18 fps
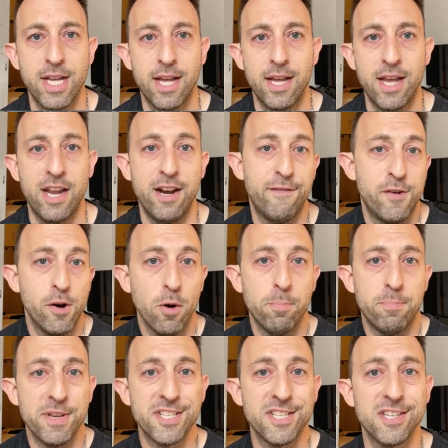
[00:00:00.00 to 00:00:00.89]
And if you're a
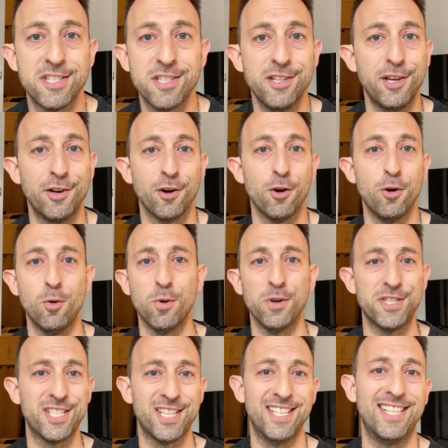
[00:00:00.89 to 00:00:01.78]
business leader who
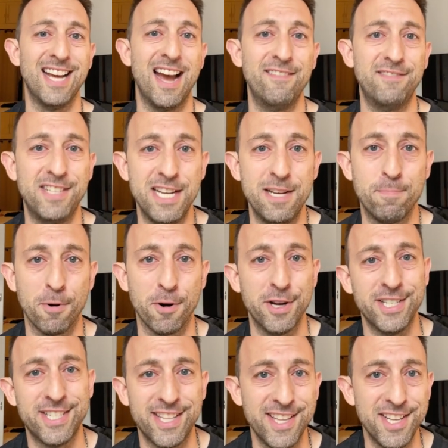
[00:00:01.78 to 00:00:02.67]
wants to dive deeper
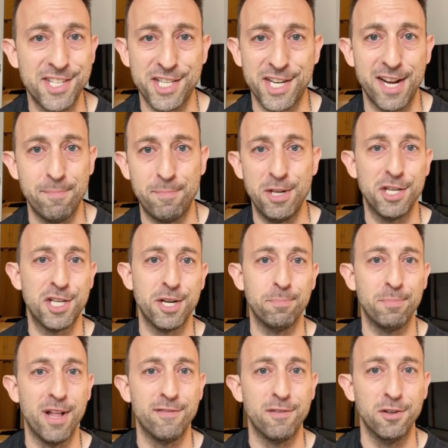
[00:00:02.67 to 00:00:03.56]
into these
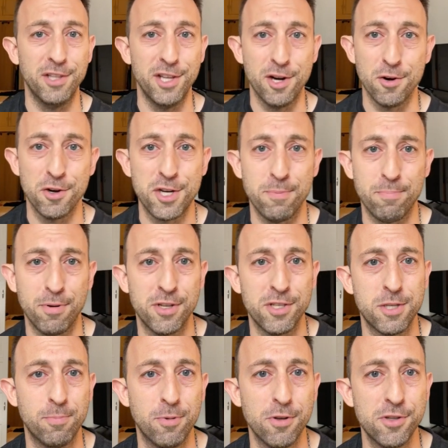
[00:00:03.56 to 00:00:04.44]
championship-level leadership
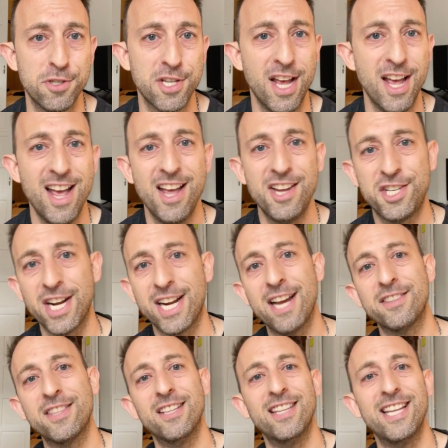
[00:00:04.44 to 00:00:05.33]
principles, check
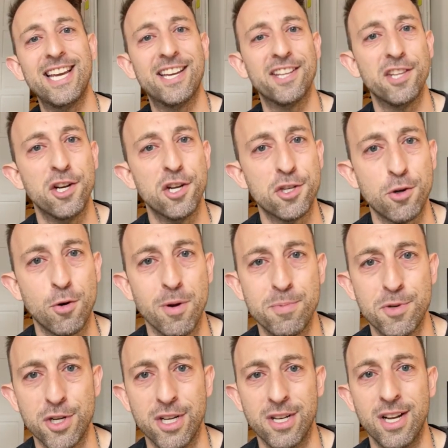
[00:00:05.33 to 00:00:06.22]
out the link in the
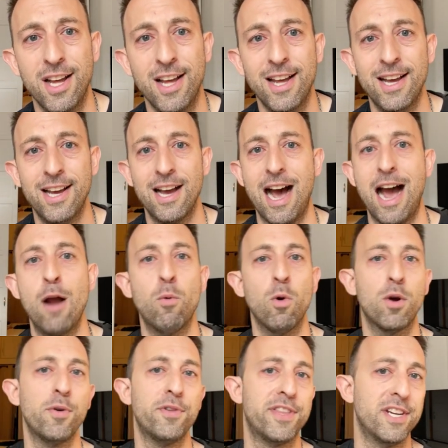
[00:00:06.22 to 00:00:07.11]
description. I
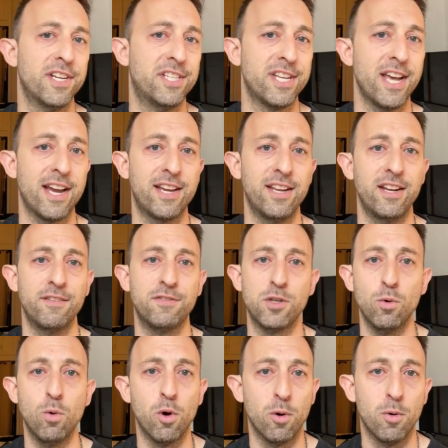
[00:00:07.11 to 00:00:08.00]
work with executives
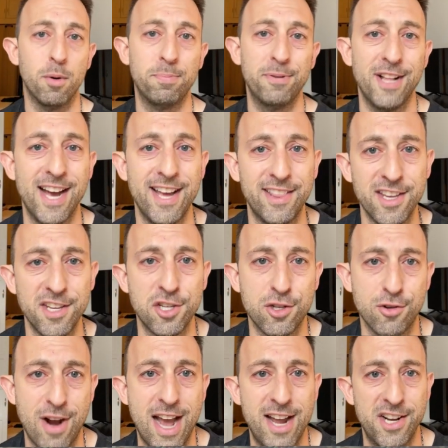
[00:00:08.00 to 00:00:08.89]
who want to apply these
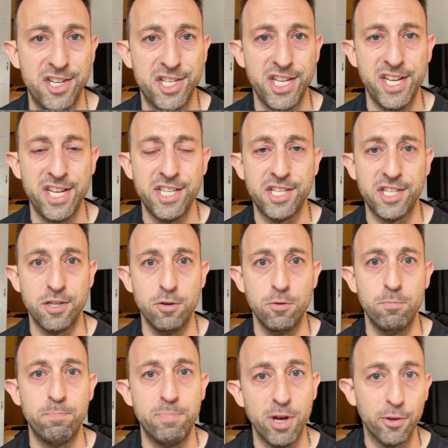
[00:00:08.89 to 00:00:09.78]
strategies to
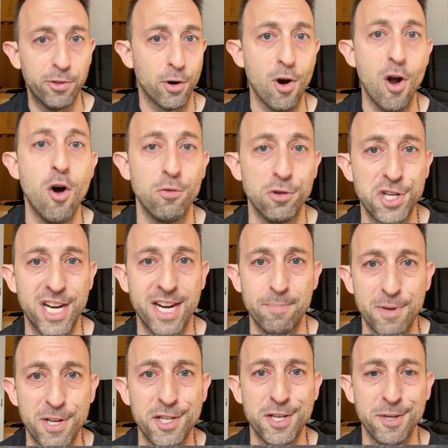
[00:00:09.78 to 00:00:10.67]
build their own
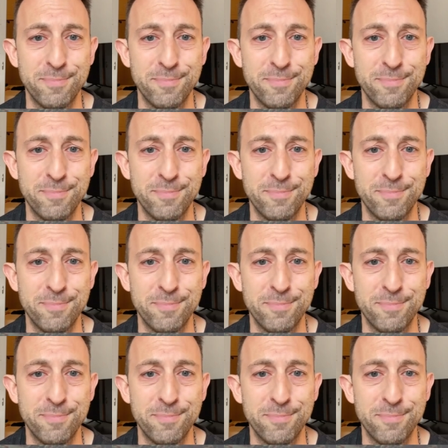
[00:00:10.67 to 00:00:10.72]
championship